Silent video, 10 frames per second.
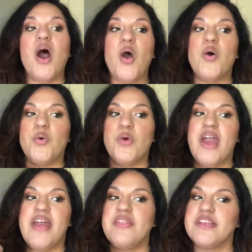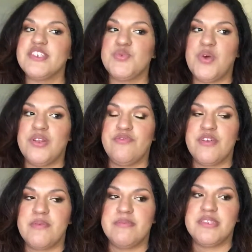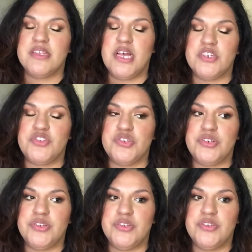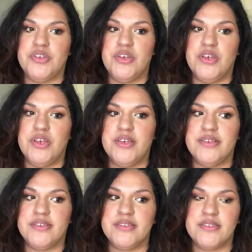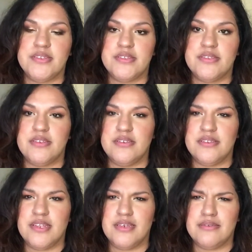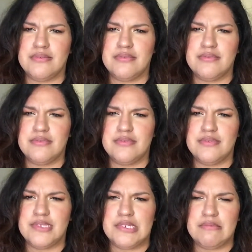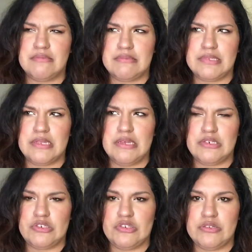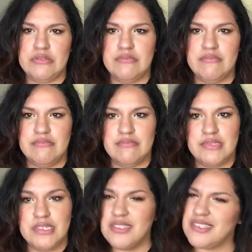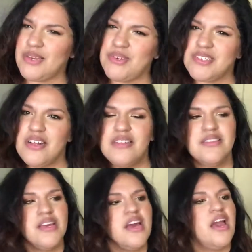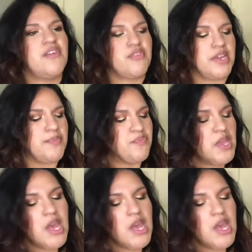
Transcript: Oh, and there's one from Celestial Seasonings. Celestial, is that what it's called? I forget.